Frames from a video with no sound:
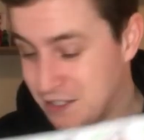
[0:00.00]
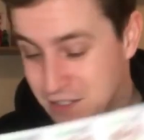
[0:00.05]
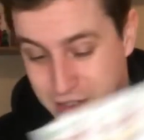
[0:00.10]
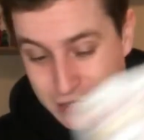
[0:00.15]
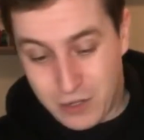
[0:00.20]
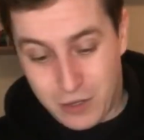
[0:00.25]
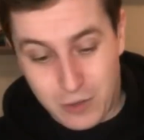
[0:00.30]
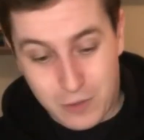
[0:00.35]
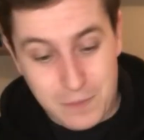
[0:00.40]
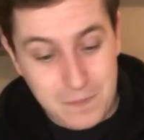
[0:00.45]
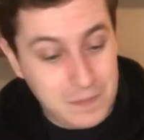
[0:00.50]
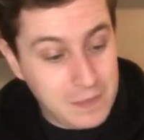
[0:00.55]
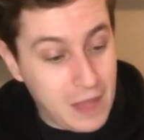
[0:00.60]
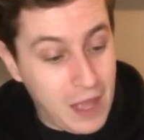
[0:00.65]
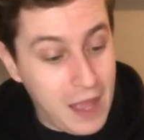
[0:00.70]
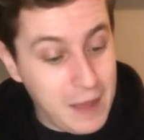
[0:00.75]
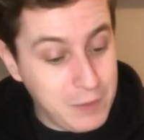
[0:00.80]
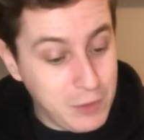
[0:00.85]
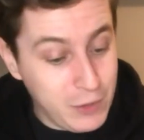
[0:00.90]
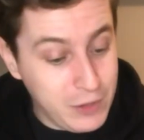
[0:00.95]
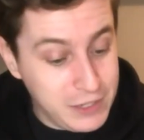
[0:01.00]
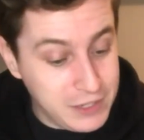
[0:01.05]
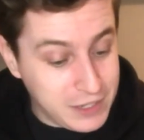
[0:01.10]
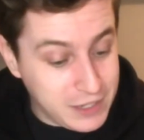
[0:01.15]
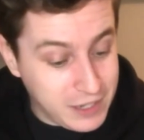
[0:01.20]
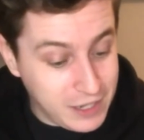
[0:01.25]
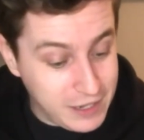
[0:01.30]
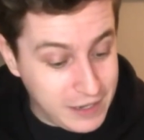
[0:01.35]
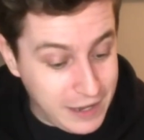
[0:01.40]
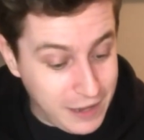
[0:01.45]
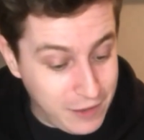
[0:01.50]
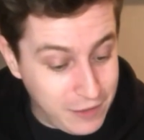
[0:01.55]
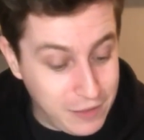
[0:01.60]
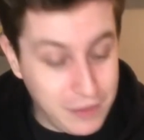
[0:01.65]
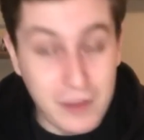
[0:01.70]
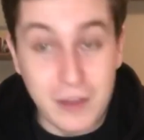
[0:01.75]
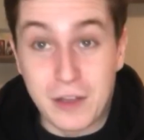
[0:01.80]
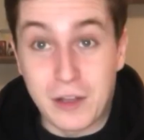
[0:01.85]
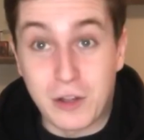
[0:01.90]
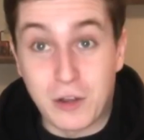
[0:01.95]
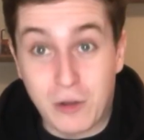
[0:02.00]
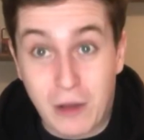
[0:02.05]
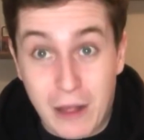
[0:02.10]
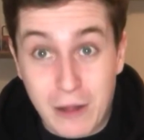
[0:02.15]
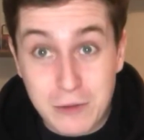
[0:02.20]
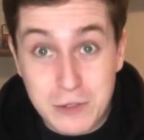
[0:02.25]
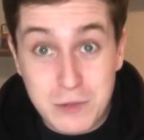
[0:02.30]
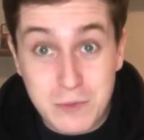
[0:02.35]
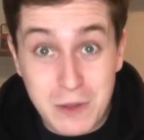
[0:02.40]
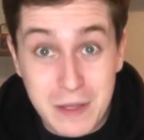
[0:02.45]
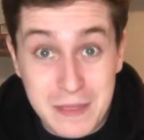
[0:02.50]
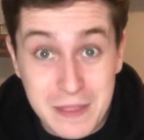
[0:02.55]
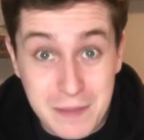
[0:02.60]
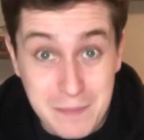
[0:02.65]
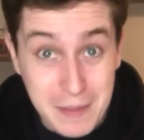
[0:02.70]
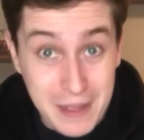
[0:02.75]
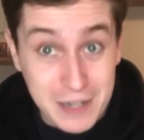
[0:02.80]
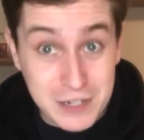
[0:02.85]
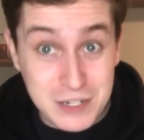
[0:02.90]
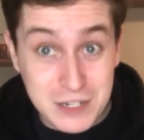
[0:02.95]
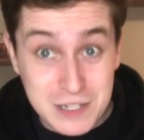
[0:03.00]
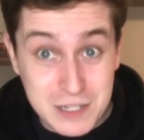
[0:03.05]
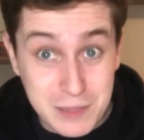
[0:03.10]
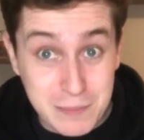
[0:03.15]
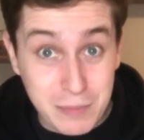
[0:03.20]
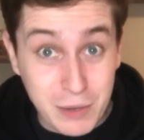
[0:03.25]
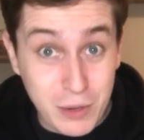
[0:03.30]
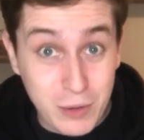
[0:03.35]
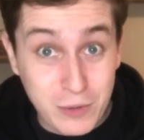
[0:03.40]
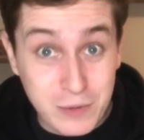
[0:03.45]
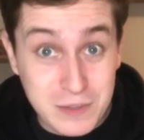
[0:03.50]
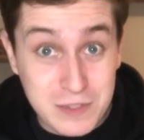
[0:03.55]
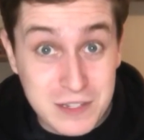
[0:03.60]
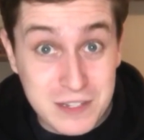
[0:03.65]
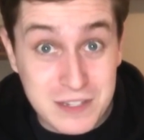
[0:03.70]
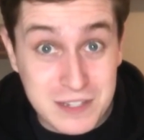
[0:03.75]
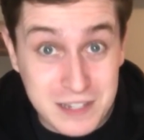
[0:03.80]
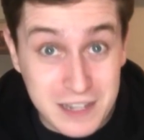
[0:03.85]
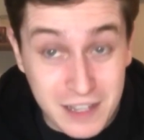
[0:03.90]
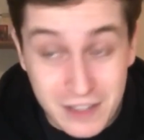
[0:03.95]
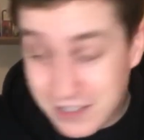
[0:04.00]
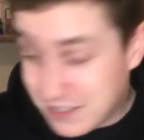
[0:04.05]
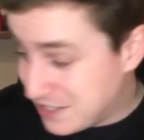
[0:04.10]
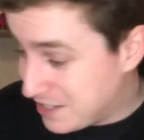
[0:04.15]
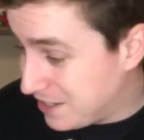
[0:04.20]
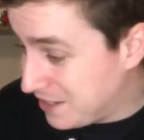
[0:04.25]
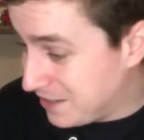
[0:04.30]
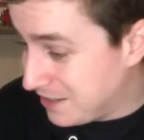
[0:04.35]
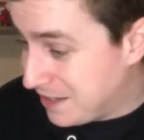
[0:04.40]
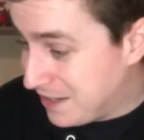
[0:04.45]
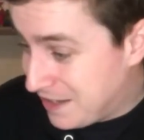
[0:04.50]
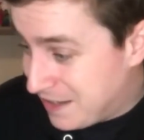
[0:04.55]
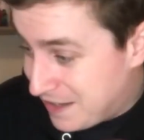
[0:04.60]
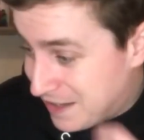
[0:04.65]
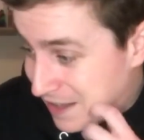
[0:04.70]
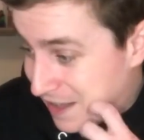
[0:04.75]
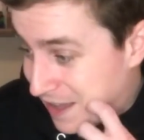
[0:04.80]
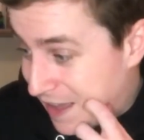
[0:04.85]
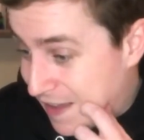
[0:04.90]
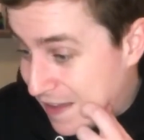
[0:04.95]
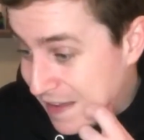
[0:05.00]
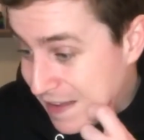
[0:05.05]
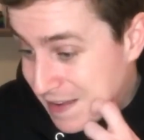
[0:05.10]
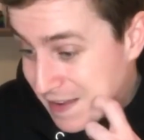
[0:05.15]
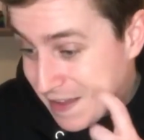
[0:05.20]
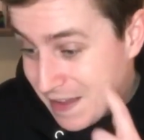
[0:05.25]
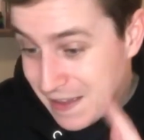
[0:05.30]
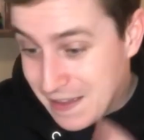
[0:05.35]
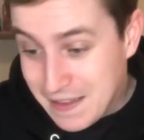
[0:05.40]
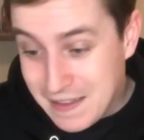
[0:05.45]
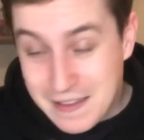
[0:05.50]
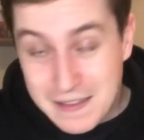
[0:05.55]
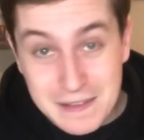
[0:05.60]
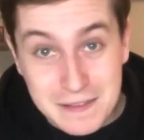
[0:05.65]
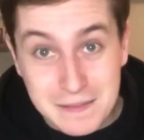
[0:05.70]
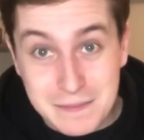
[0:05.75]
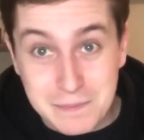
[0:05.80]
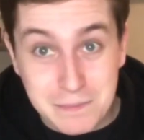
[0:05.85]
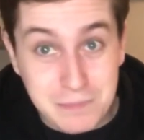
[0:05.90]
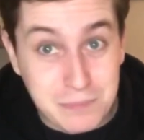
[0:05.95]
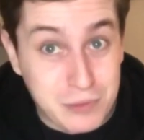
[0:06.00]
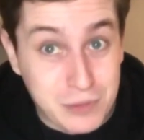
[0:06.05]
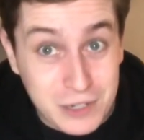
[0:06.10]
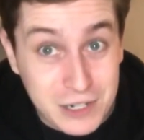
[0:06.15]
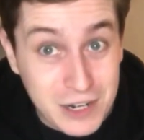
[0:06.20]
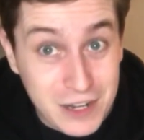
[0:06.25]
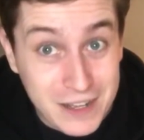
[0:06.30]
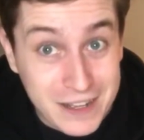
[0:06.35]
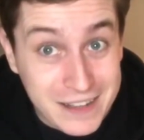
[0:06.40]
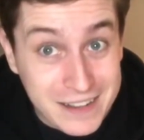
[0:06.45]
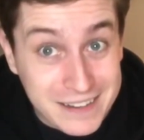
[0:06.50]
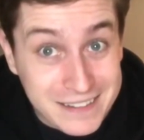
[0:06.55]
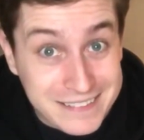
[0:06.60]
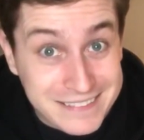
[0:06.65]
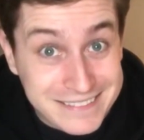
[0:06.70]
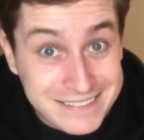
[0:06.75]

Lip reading: So I'm going to cut out the Grouch one that matches the Bones skeleton and put it on.